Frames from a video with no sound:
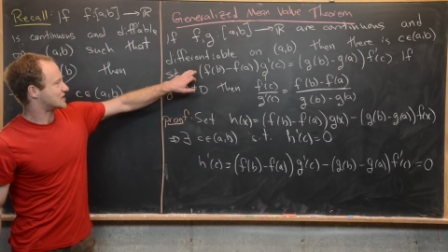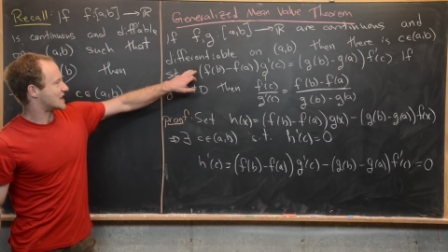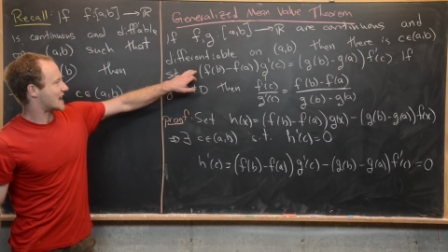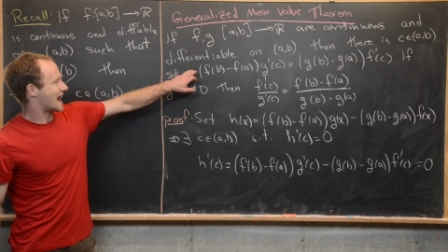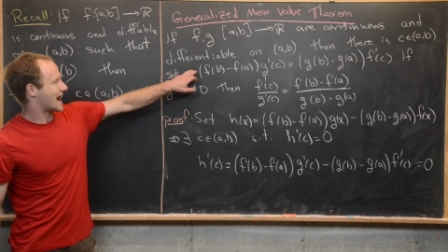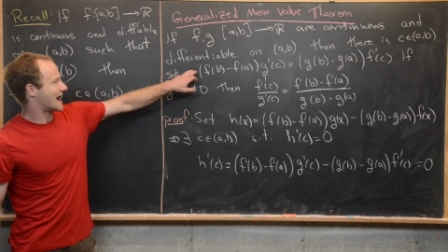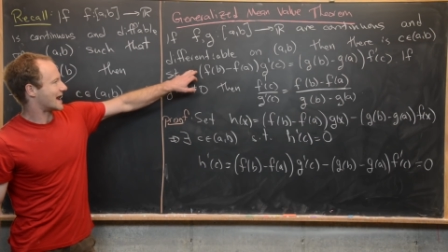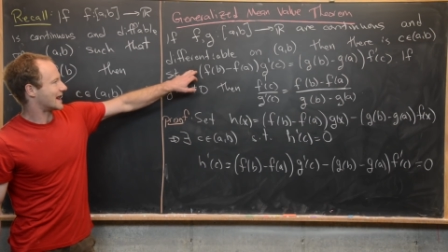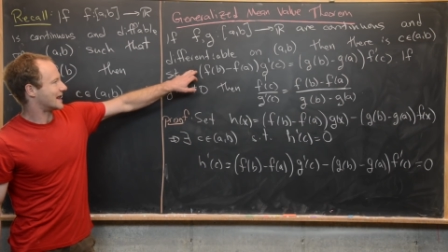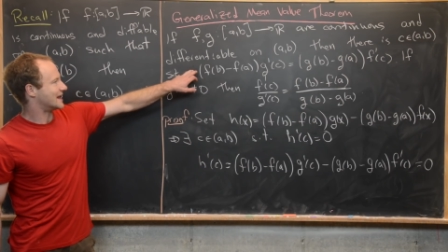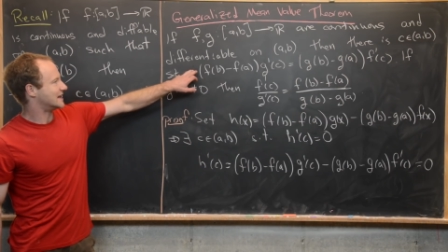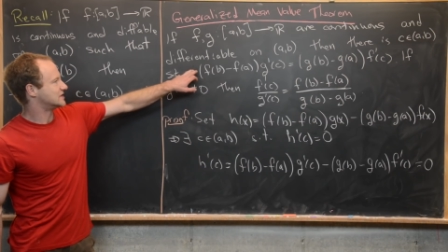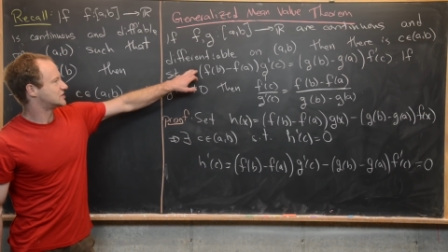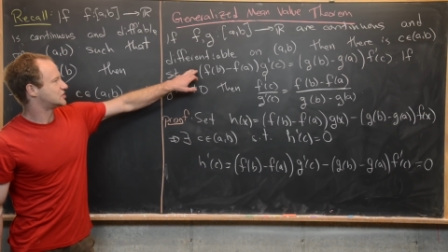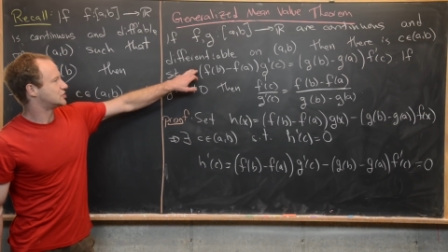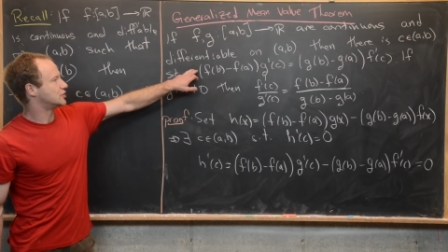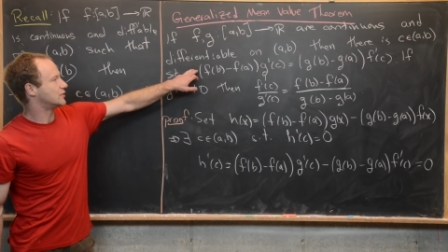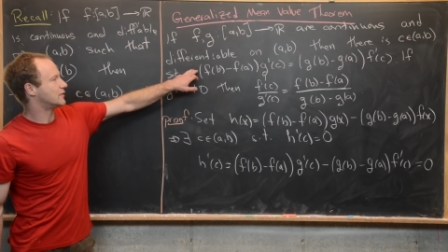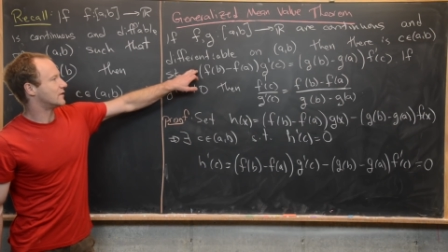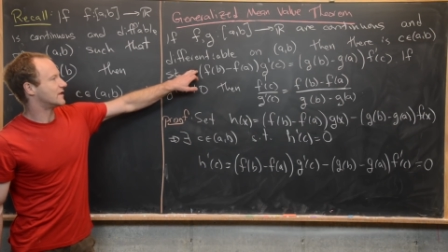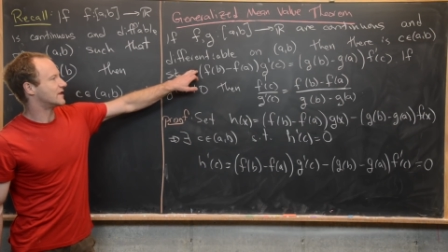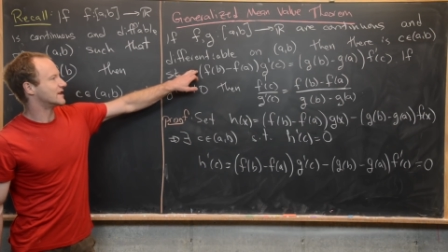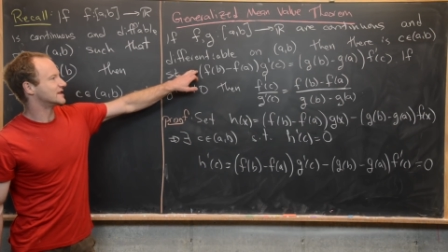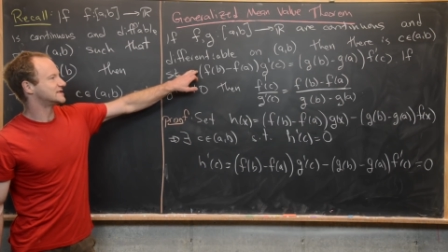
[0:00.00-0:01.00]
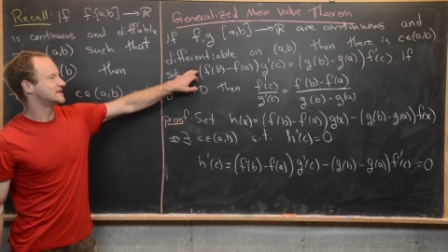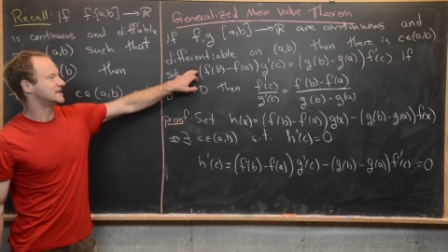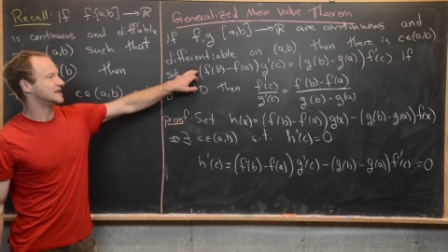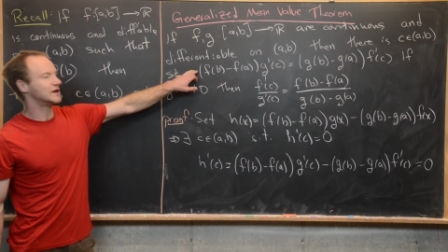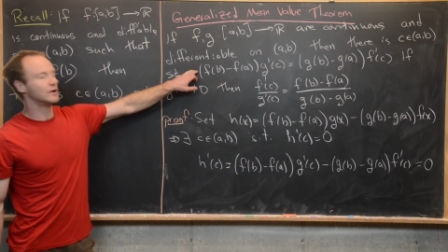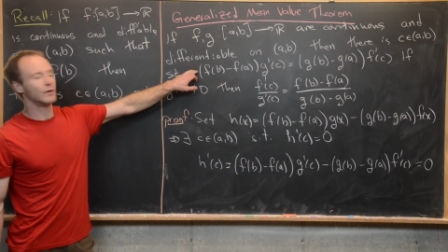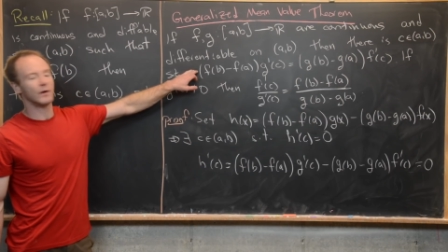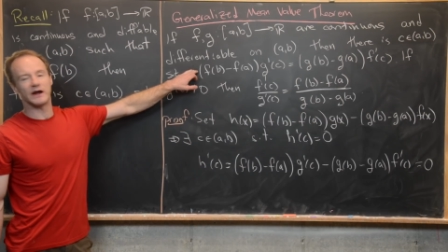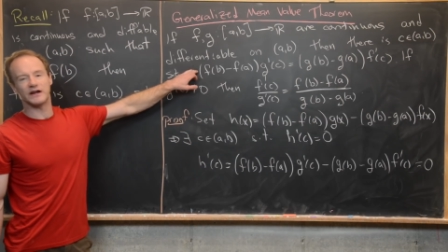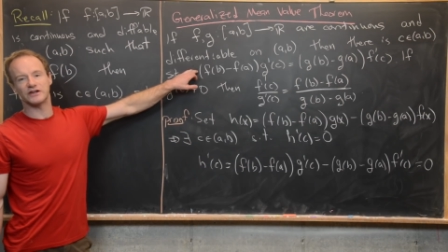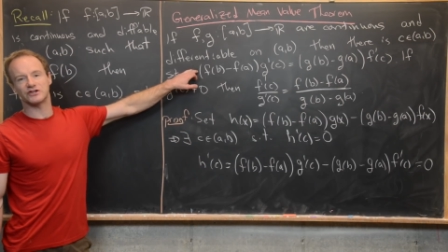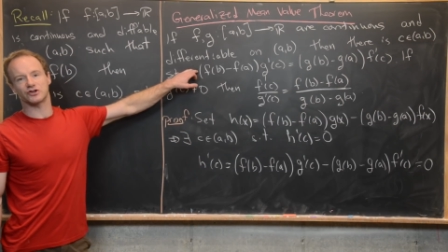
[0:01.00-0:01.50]
that into this
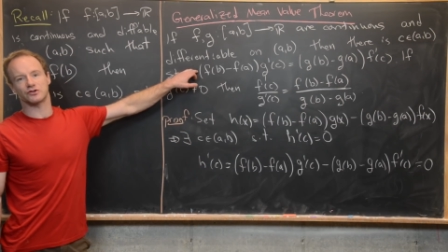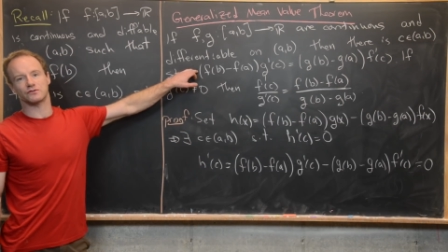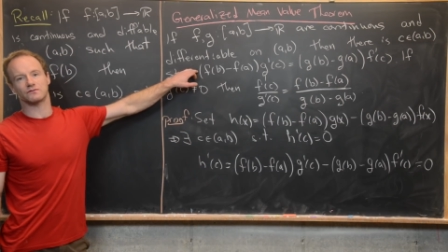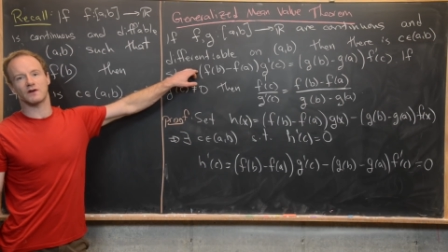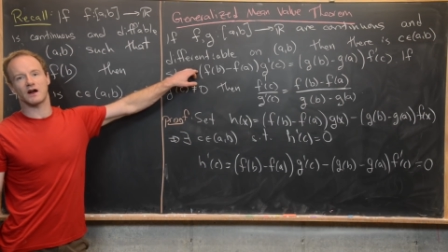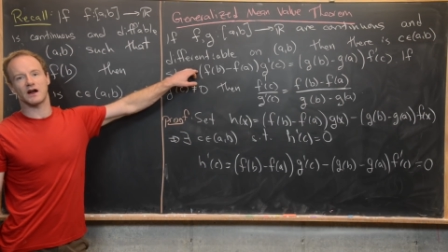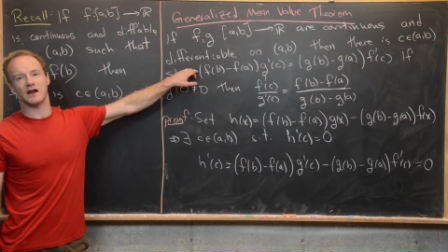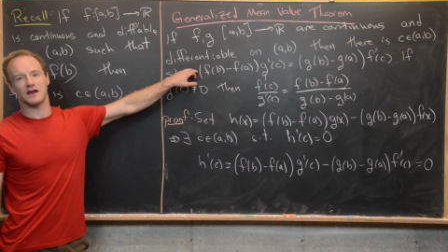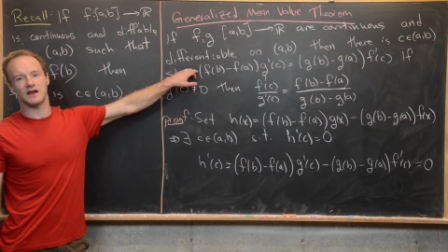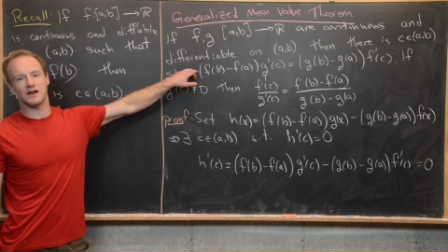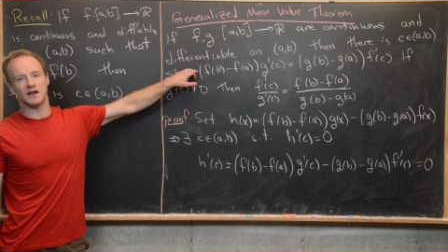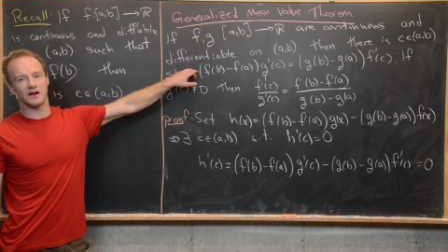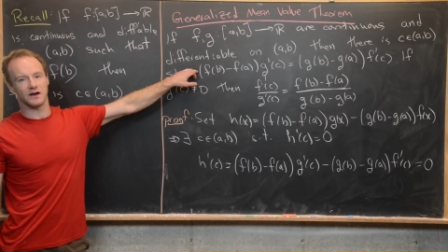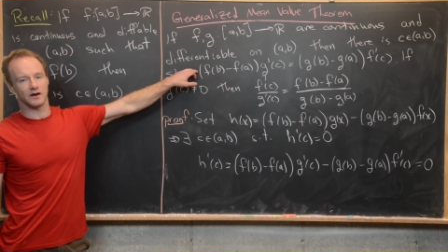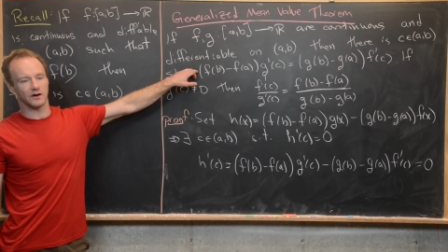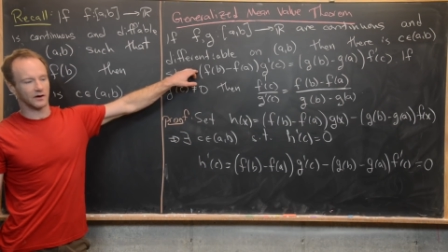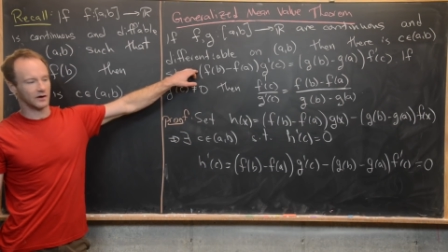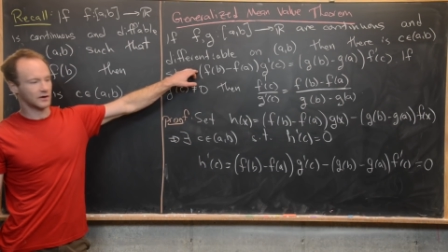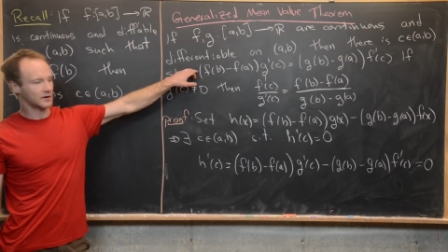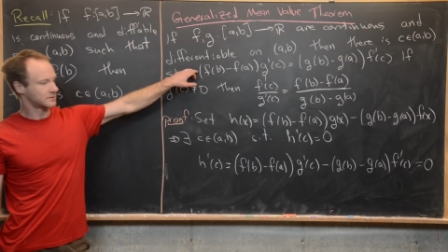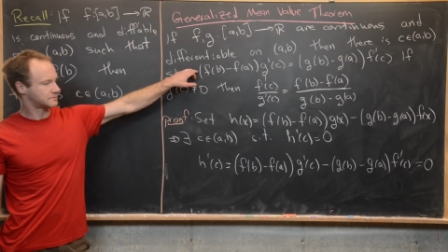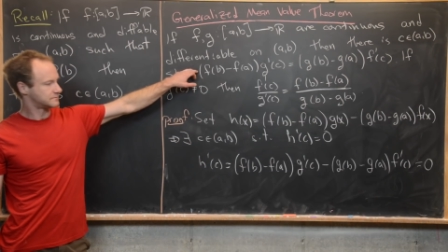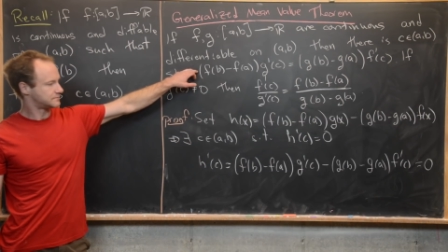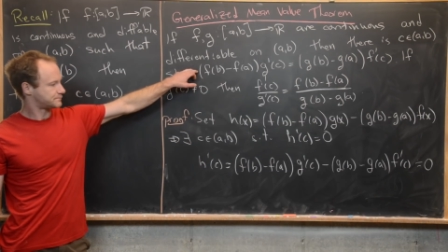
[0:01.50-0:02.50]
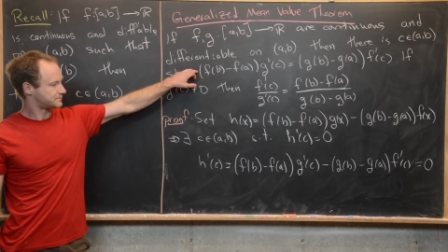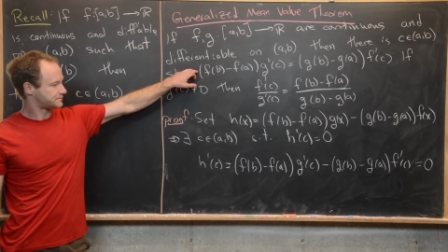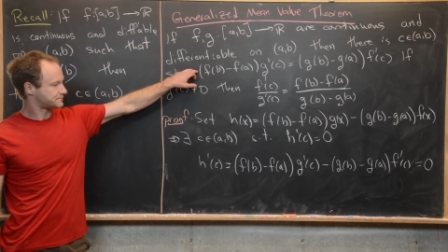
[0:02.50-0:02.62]
equation right here.